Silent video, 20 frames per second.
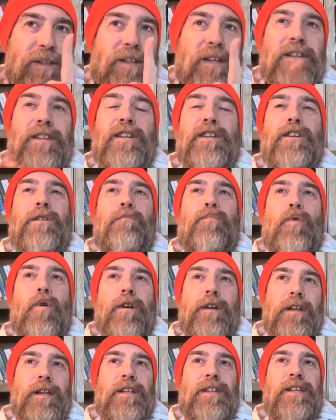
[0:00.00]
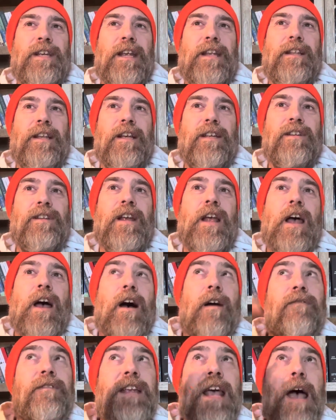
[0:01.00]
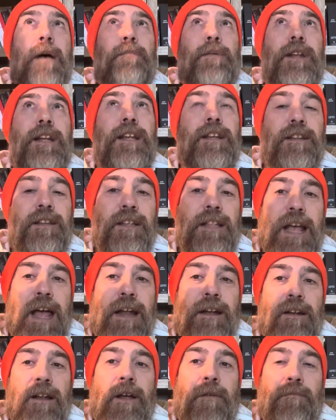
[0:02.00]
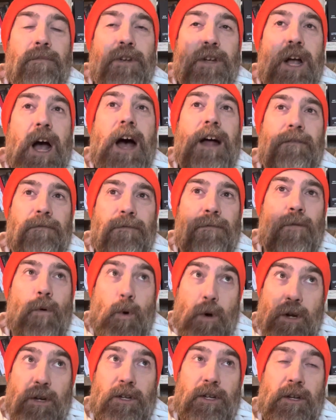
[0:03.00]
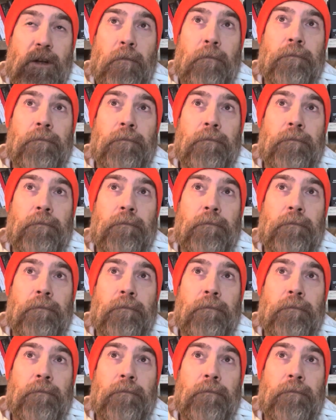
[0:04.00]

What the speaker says: This is important to see this, of tapping into that God force.